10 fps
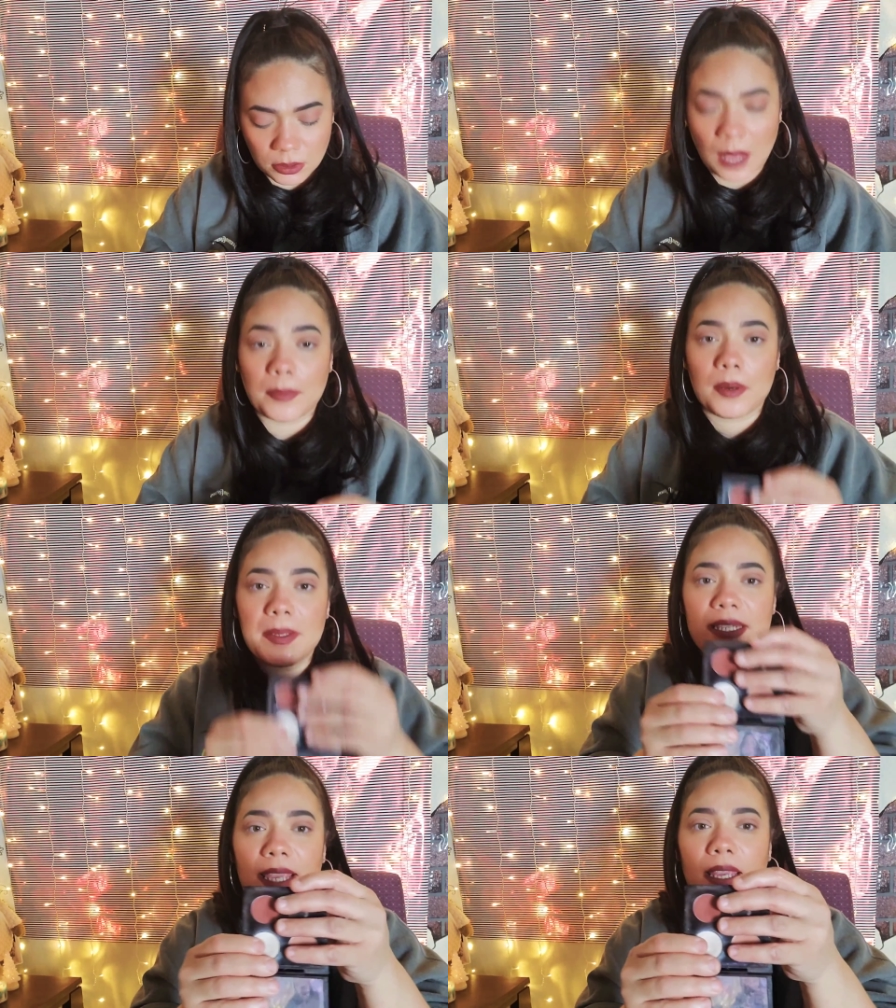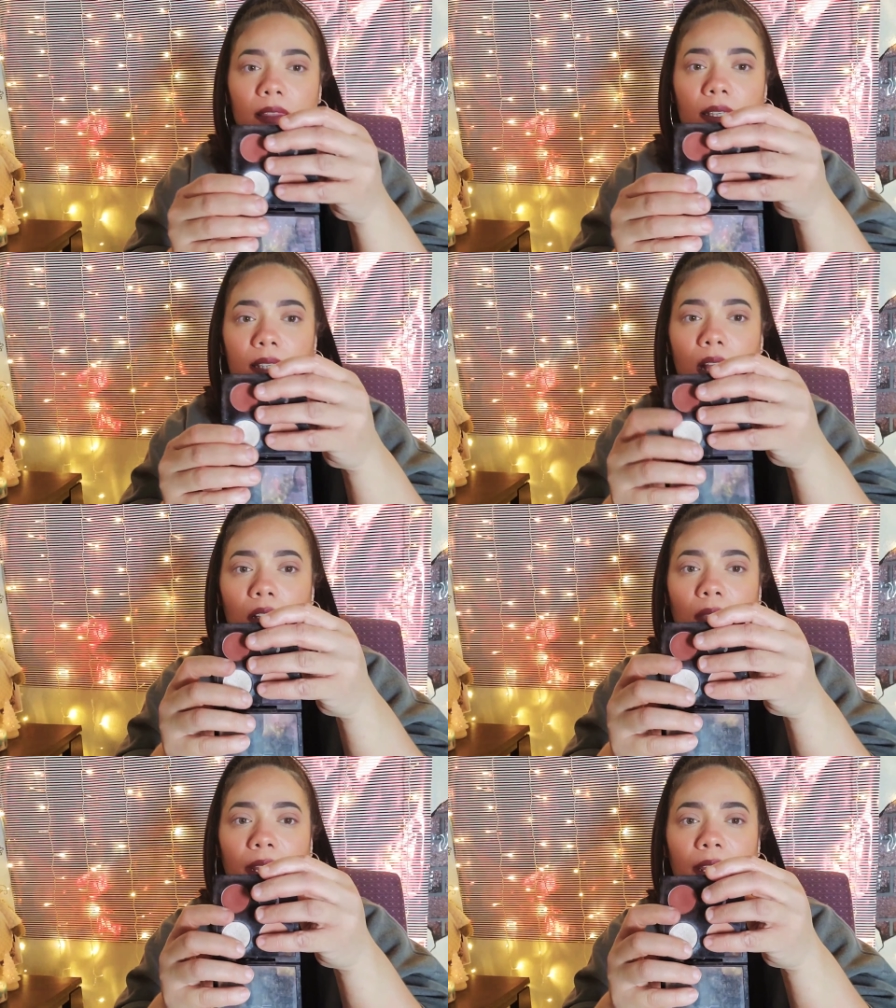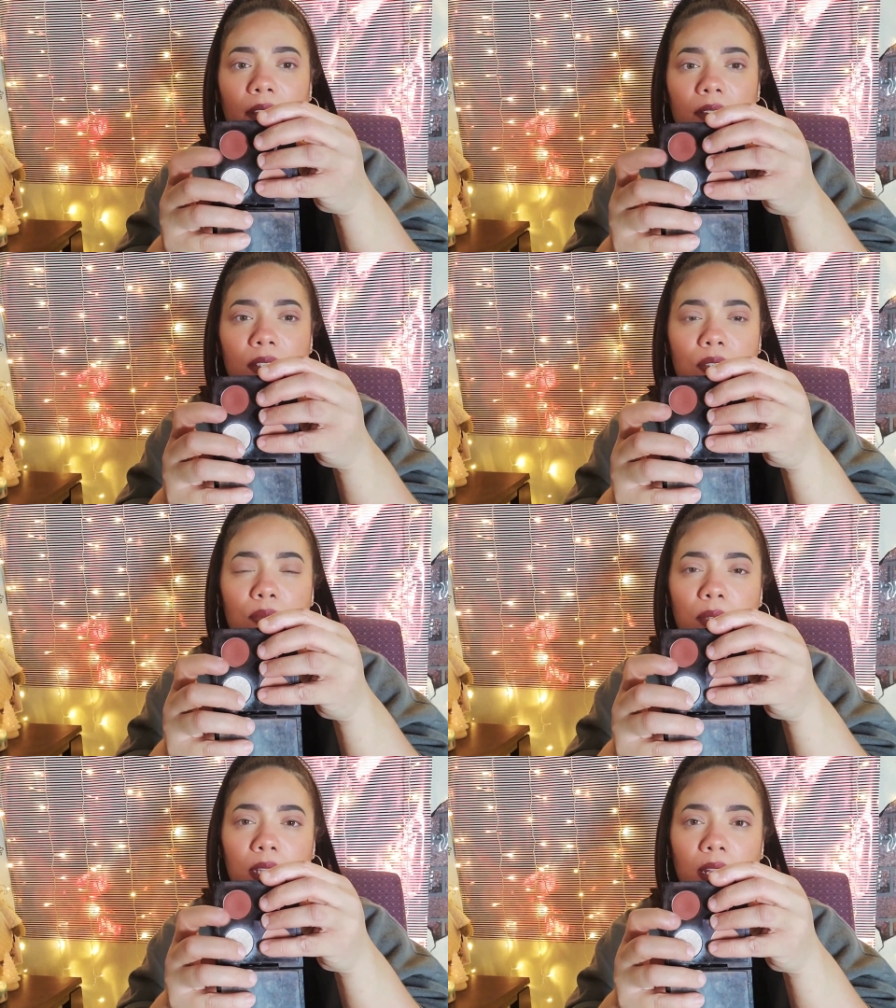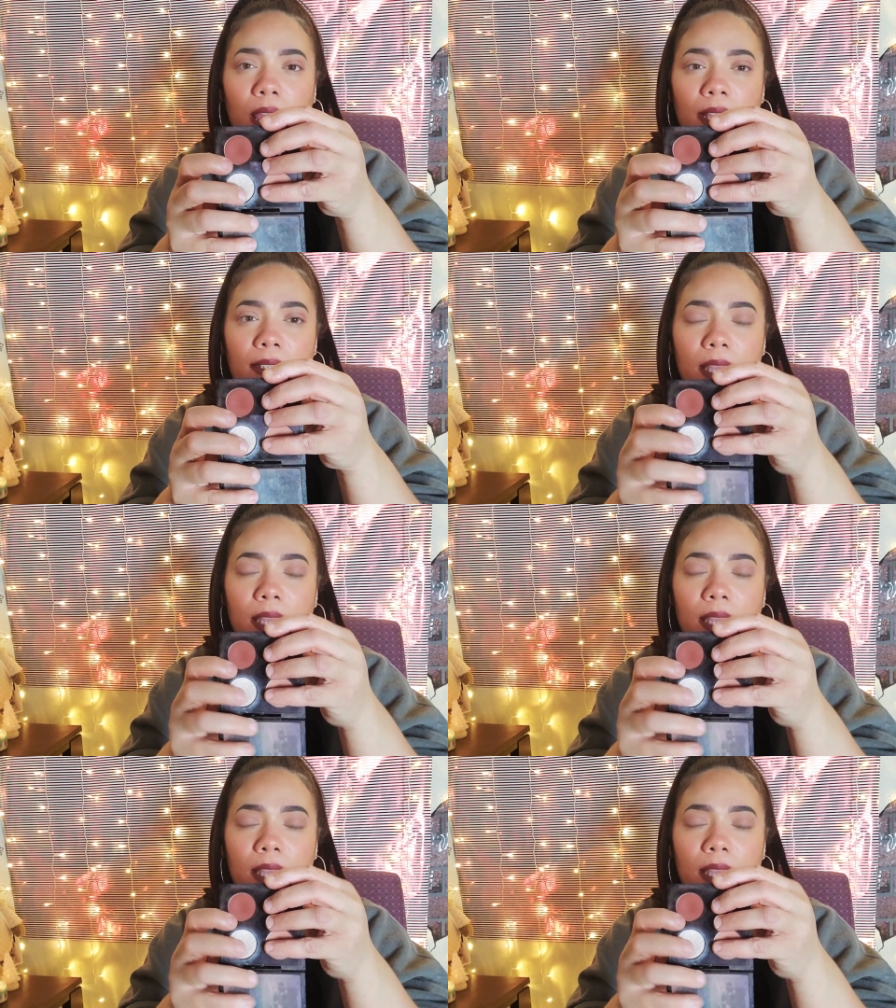I'm going to be taking this color right here. This is a really nice,